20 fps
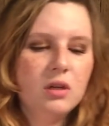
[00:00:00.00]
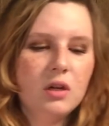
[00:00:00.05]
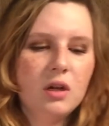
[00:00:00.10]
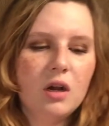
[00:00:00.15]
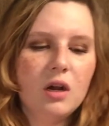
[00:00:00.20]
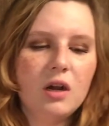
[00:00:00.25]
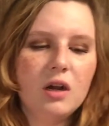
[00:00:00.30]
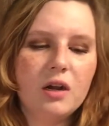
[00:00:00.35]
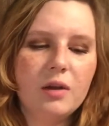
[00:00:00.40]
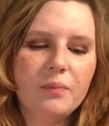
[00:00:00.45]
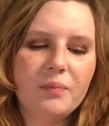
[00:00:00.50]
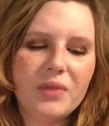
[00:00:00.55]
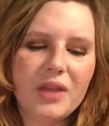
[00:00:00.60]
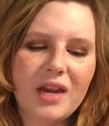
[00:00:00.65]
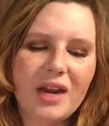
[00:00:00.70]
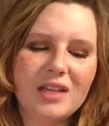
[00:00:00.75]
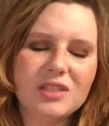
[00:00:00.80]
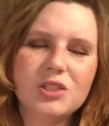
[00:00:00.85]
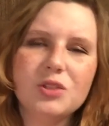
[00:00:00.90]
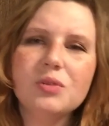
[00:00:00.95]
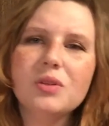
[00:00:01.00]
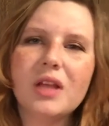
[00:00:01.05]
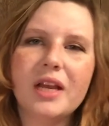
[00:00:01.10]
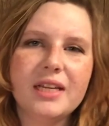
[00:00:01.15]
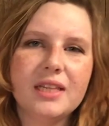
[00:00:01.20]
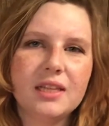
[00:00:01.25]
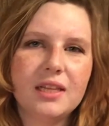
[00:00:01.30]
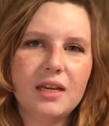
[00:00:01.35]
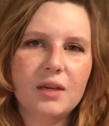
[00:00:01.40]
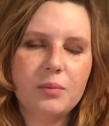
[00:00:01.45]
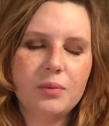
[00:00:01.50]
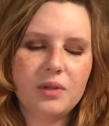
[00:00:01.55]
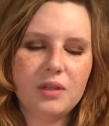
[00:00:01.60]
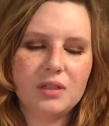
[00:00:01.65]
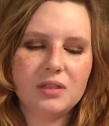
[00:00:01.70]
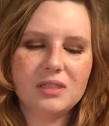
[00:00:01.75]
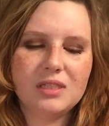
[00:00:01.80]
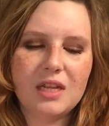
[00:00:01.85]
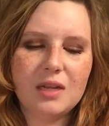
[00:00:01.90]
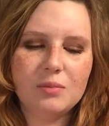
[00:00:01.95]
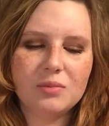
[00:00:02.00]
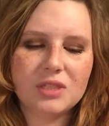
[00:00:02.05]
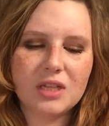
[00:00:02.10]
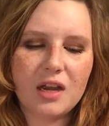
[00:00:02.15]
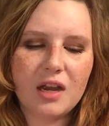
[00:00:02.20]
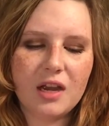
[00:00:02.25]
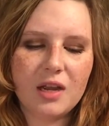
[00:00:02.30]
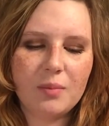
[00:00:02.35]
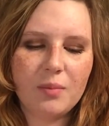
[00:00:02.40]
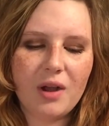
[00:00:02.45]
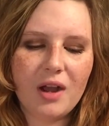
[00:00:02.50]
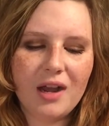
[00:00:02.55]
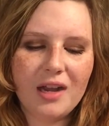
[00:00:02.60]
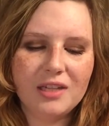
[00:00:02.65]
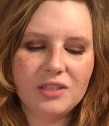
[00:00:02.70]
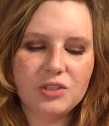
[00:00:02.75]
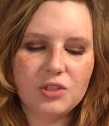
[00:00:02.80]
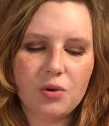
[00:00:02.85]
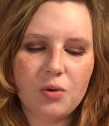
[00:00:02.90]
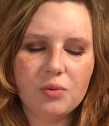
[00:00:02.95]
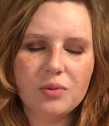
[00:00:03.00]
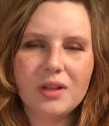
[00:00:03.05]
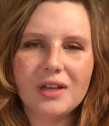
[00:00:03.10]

And I do like that, but at the same time, I don't.